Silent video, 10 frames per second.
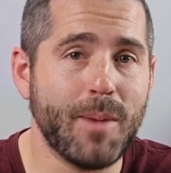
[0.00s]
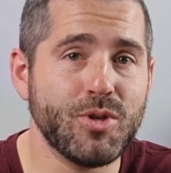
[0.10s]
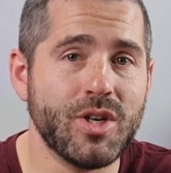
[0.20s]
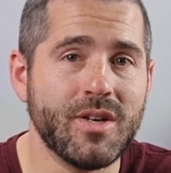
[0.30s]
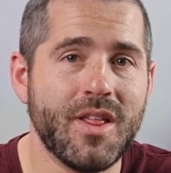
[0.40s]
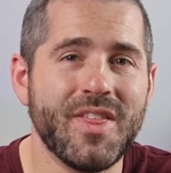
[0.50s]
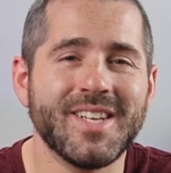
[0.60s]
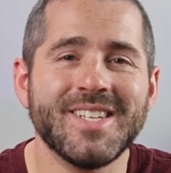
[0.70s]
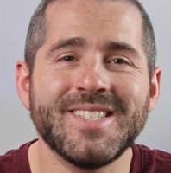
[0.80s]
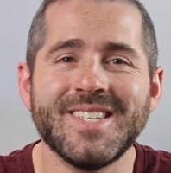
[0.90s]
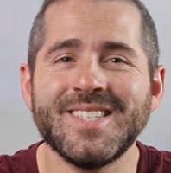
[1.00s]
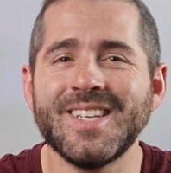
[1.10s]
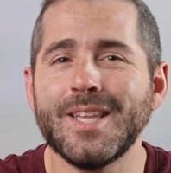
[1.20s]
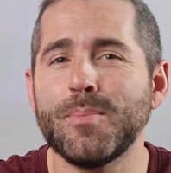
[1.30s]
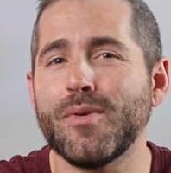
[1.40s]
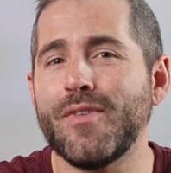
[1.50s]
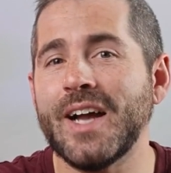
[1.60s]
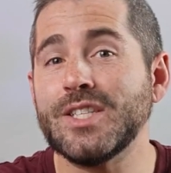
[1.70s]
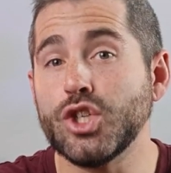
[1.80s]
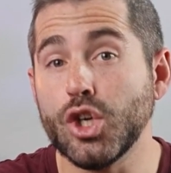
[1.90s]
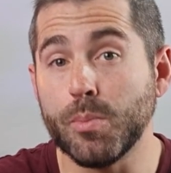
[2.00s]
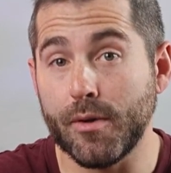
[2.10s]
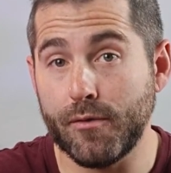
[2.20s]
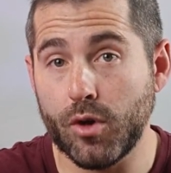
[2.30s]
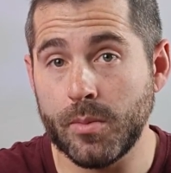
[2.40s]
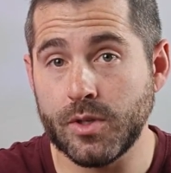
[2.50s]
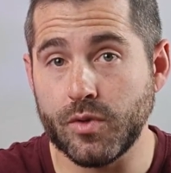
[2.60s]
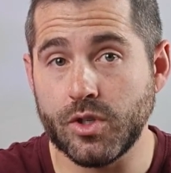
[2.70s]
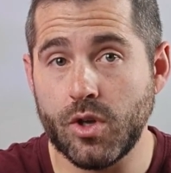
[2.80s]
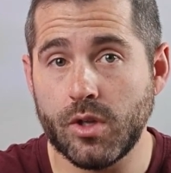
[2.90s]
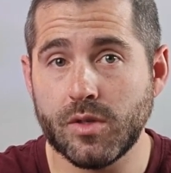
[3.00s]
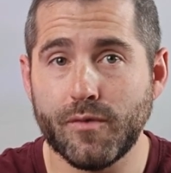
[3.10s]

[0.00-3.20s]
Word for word: option that consistently provides good performance results